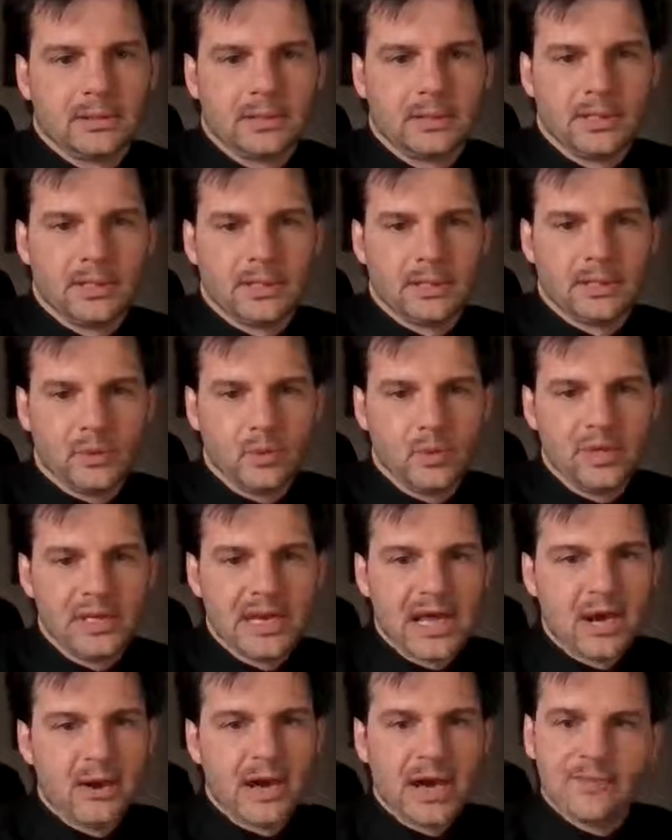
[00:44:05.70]
Like we
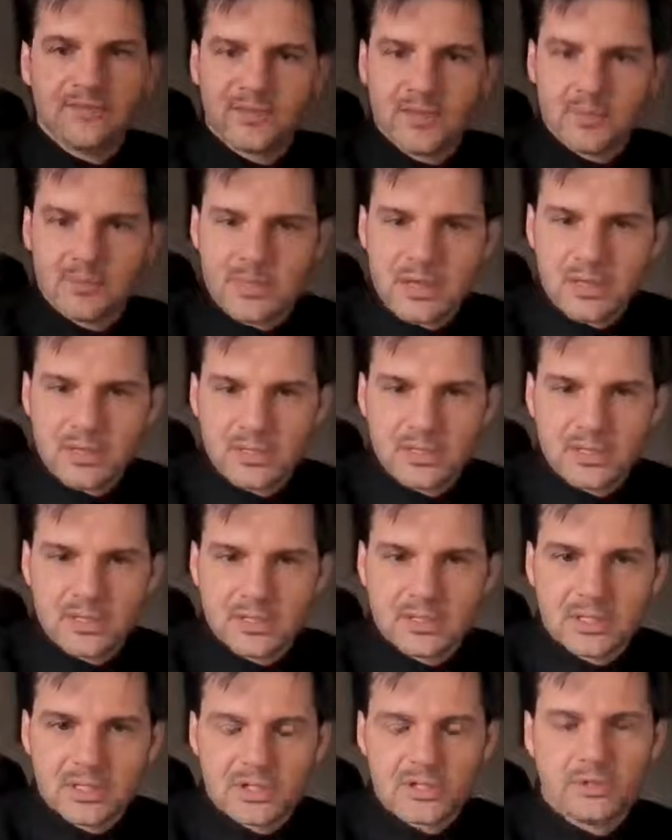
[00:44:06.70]
now have the
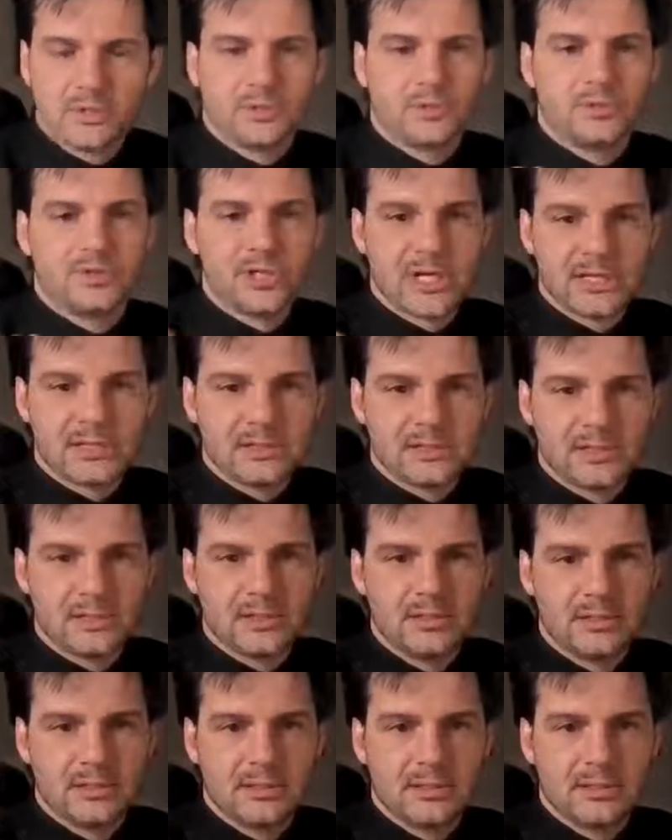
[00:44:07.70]
ability, because Jesse,